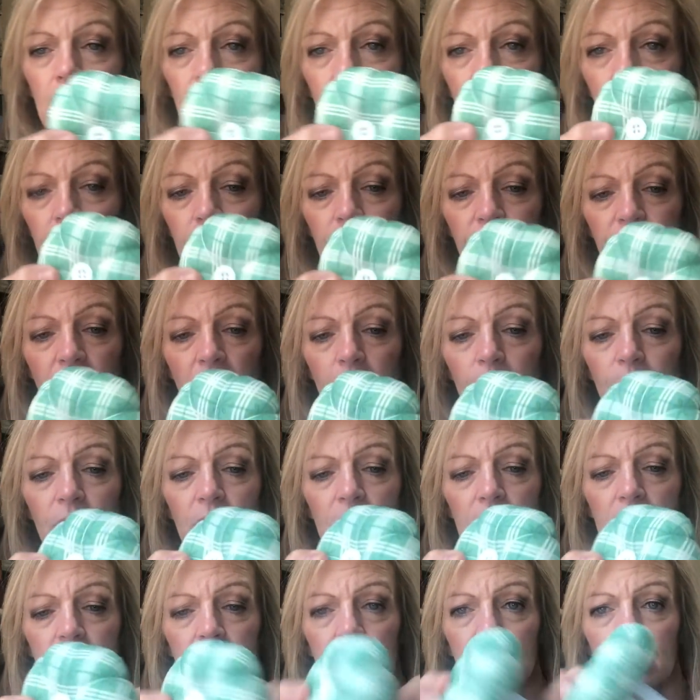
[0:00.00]
uh,
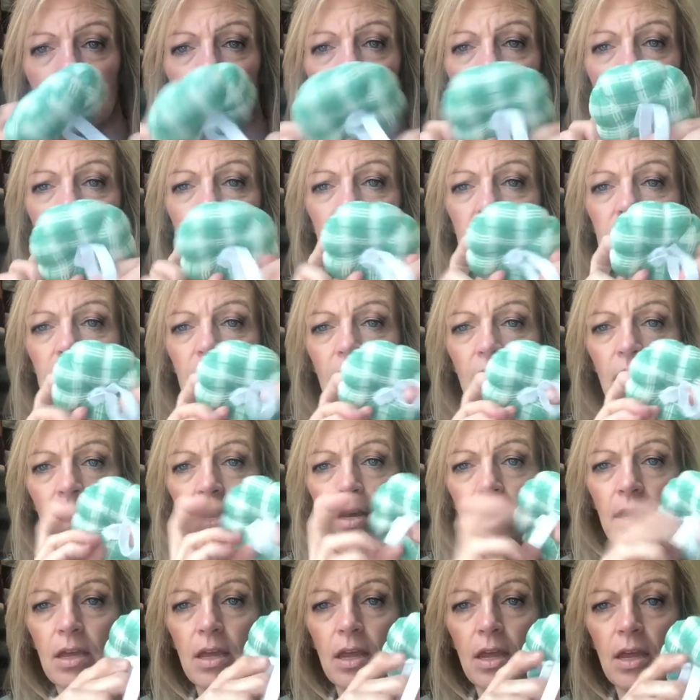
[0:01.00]
fabrics, and it's
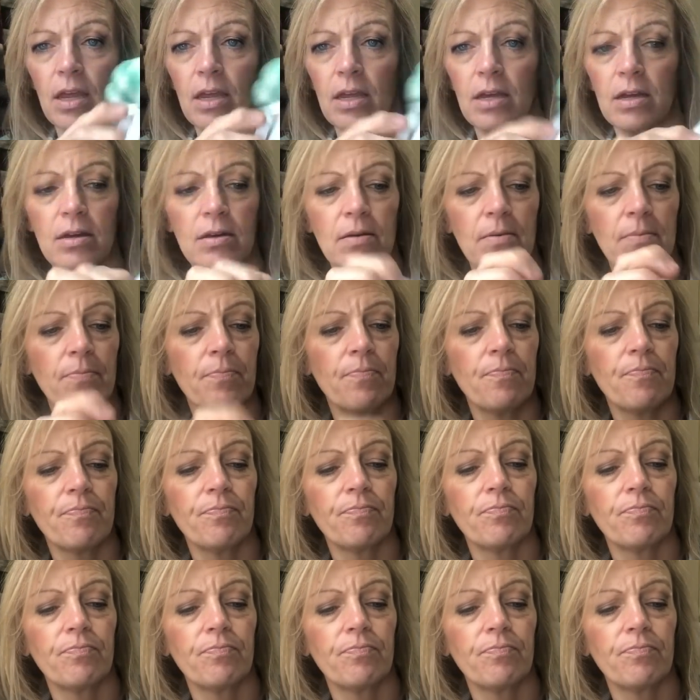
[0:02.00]
got a um,